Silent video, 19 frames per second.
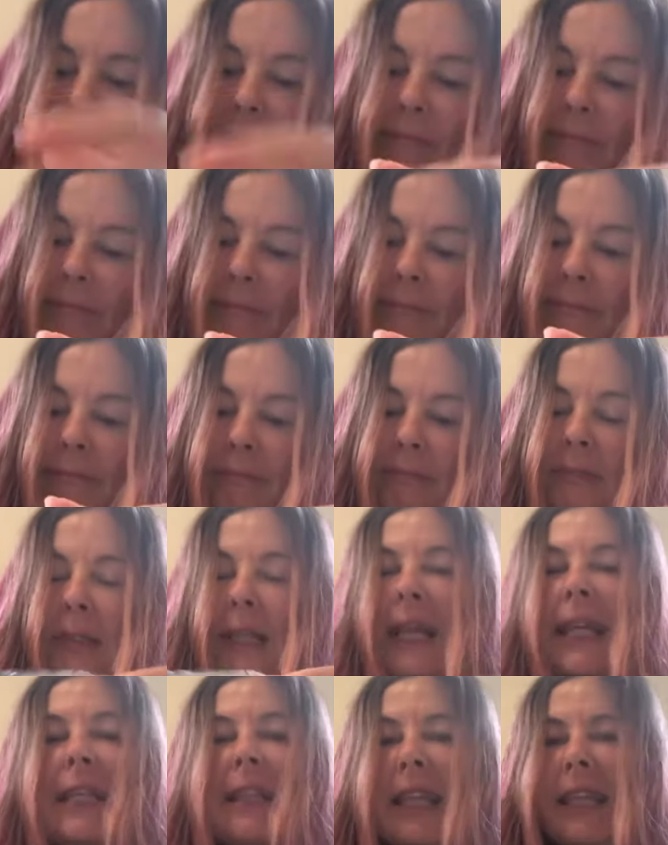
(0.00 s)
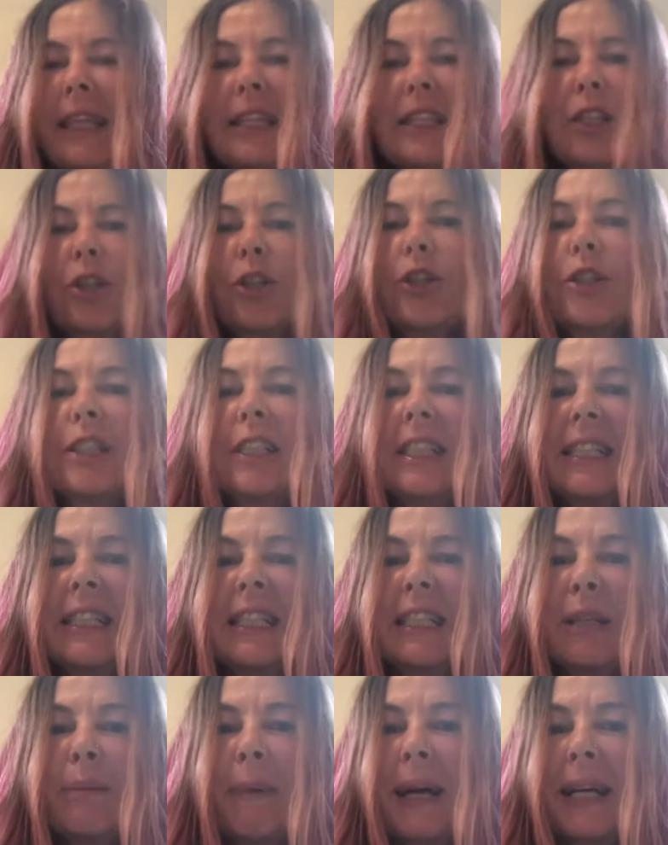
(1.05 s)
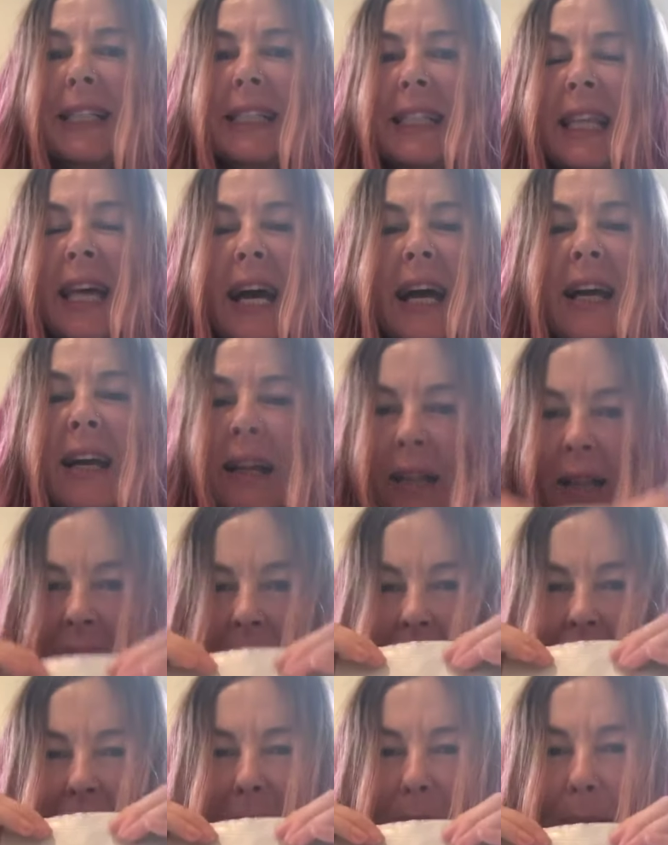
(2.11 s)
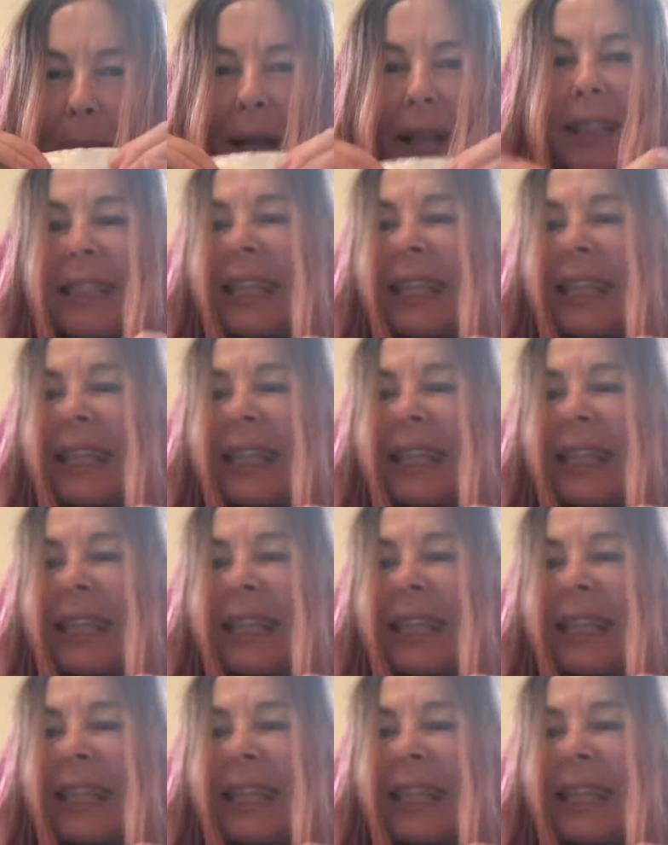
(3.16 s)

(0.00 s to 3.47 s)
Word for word: hmm, I think there's 30 tea bags in there. Smells